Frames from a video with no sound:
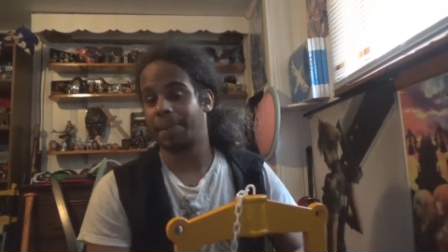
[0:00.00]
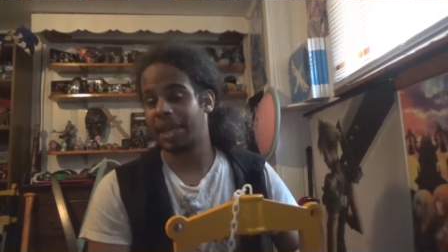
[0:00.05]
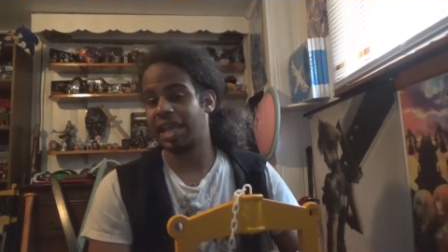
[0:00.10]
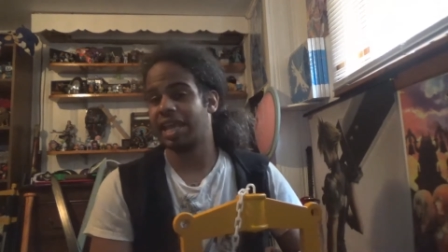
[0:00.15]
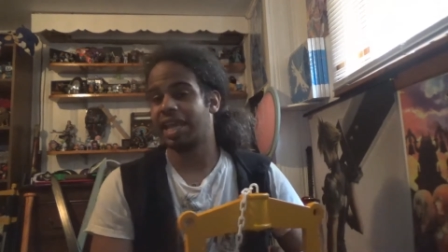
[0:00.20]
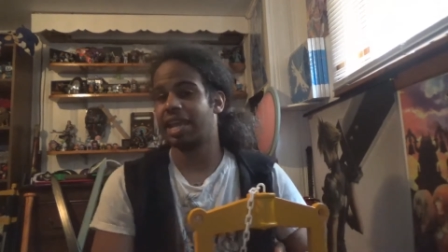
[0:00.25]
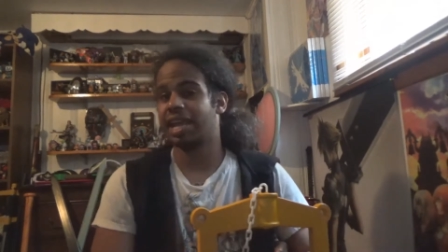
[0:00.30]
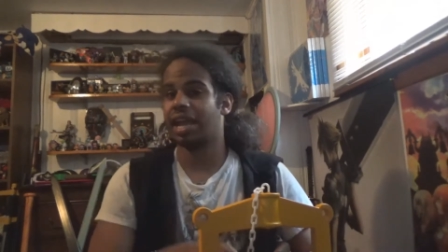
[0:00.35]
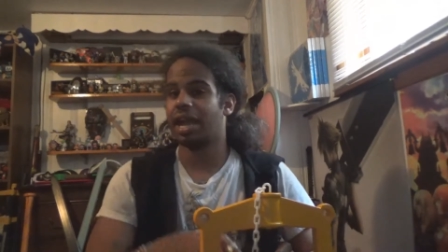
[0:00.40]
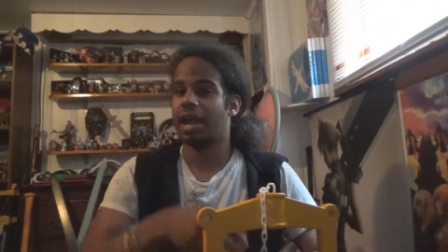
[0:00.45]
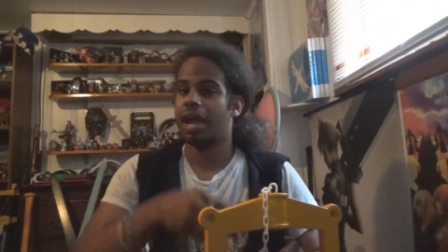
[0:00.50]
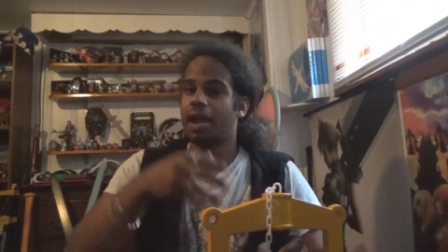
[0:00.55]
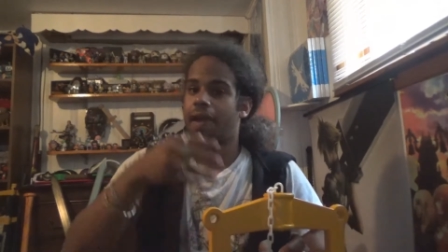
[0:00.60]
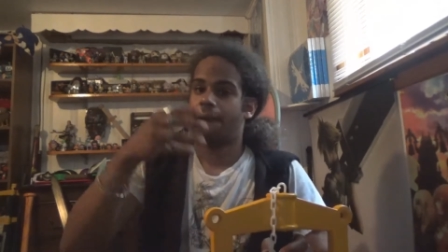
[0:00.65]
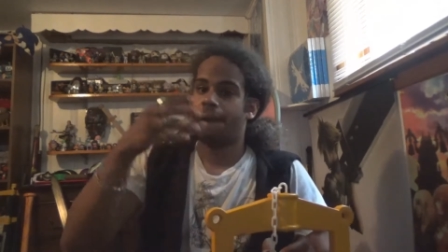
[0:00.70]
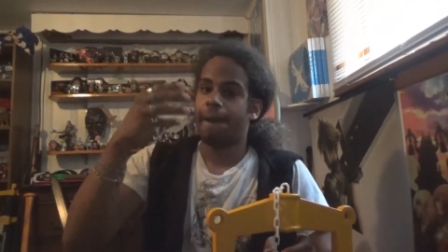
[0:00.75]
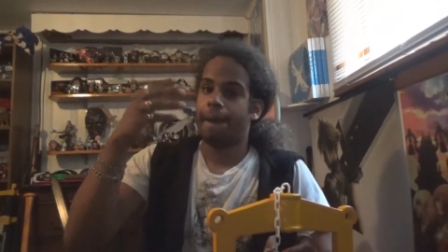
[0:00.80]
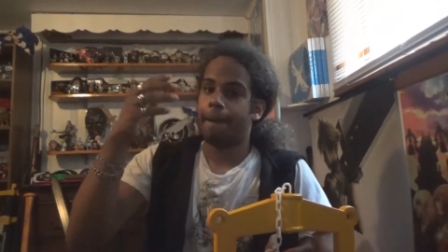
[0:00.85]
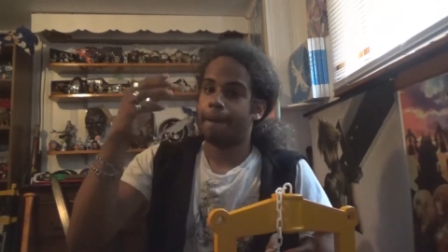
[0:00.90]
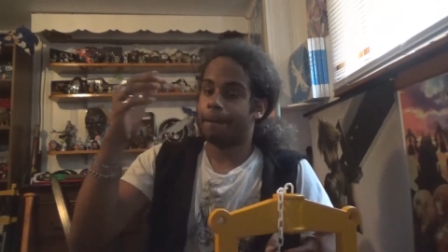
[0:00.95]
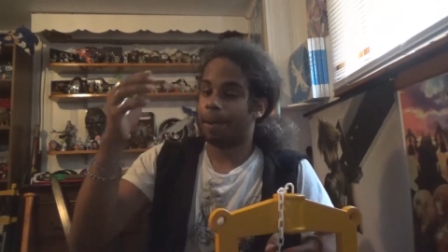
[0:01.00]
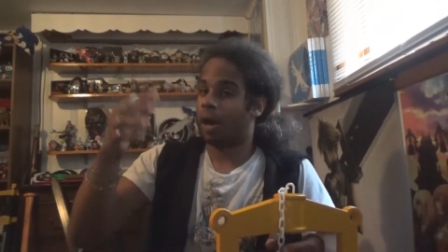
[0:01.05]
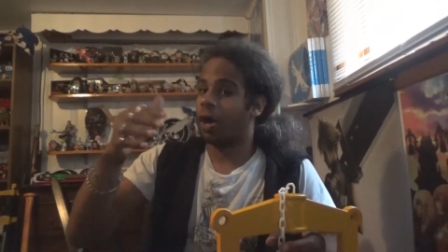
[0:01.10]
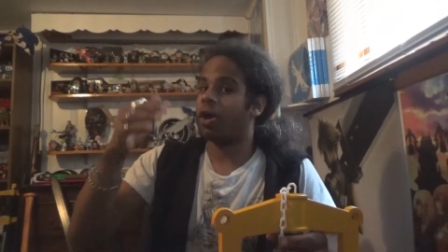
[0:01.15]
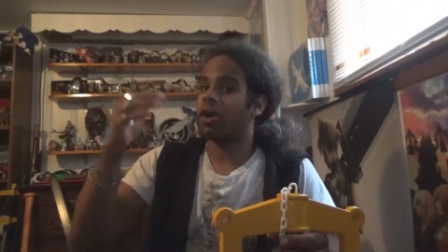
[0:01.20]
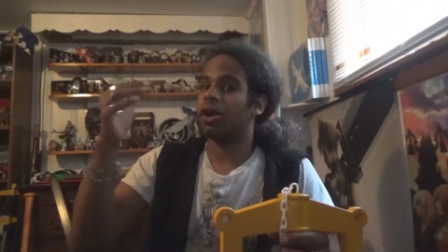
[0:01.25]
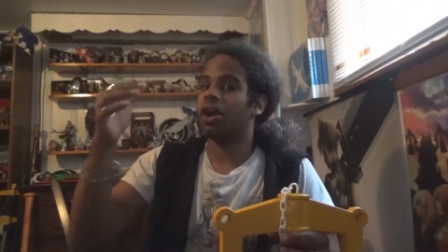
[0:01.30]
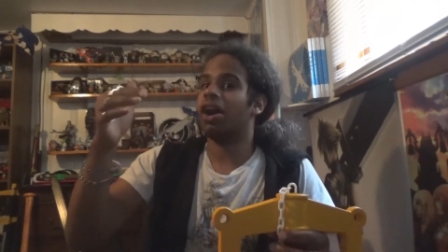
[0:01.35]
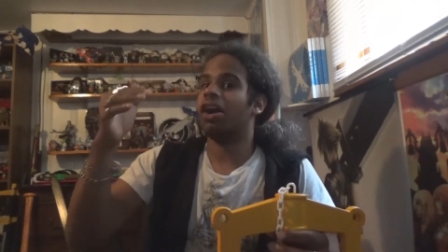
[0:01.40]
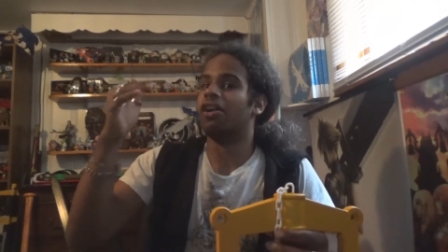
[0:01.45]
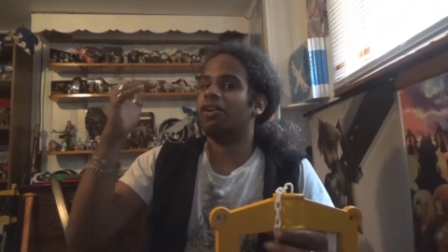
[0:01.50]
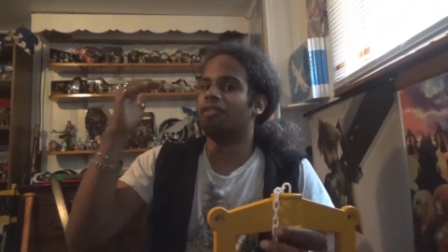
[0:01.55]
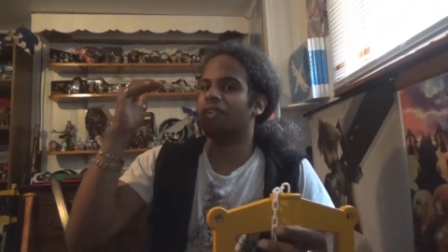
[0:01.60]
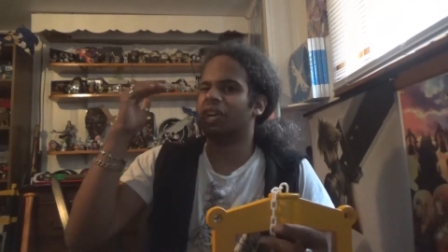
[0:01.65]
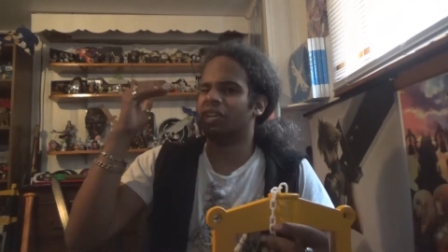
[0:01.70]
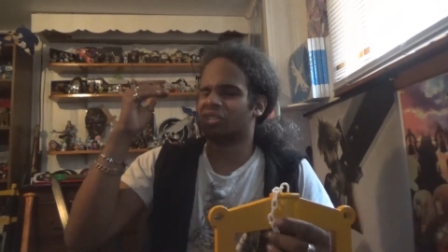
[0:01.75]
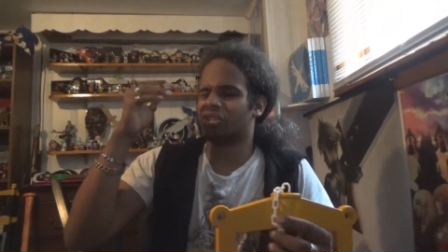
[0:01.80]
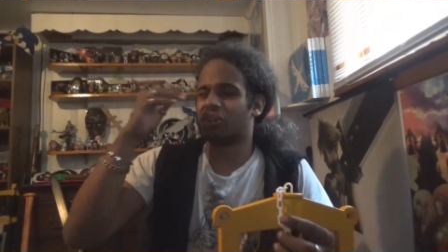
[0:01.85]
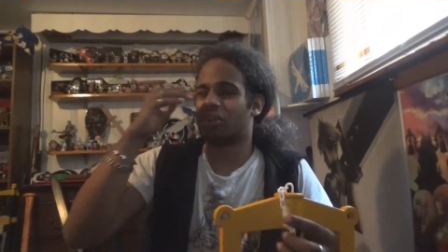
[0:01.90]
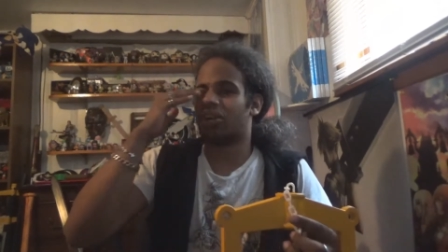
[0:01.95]
being part of
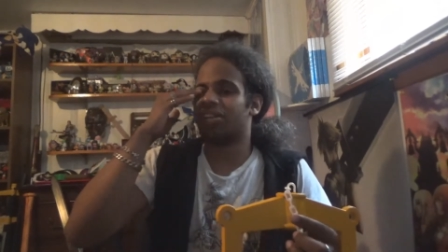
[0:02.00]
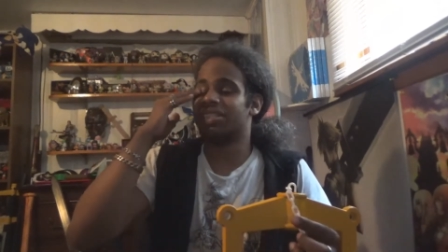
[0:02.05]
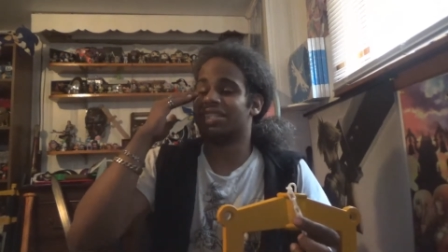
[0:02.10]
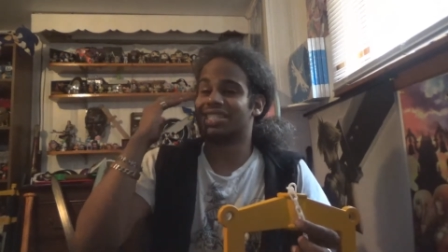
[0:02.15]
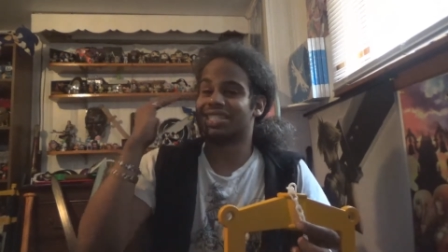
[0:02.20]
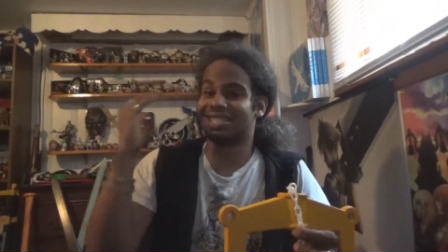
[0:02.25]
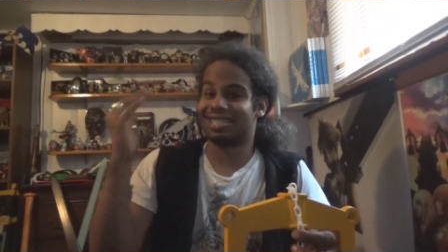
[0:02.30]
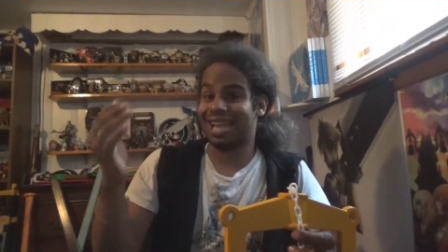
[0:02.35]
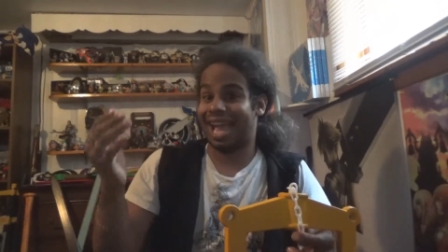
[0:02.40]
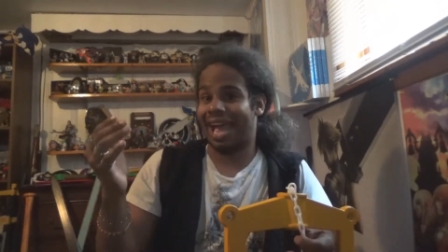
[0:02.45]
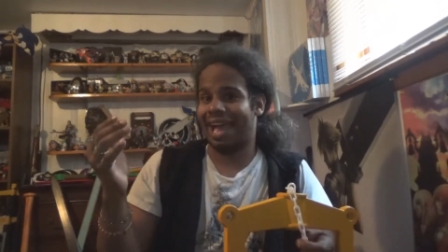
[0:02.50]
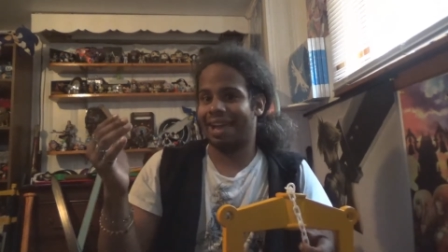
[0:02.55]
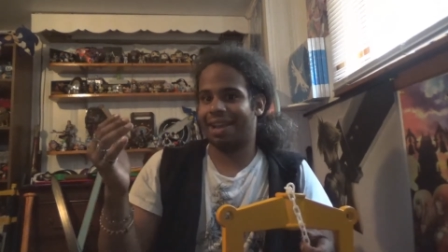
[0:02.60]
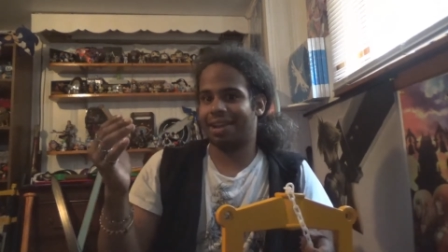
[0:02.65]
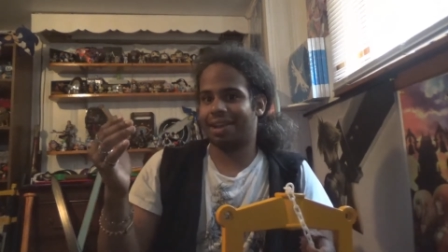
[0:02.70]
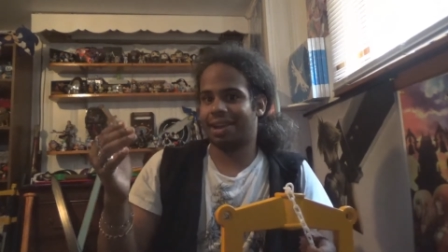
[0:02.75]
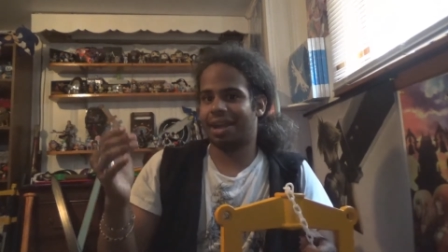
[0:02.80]
a certain set.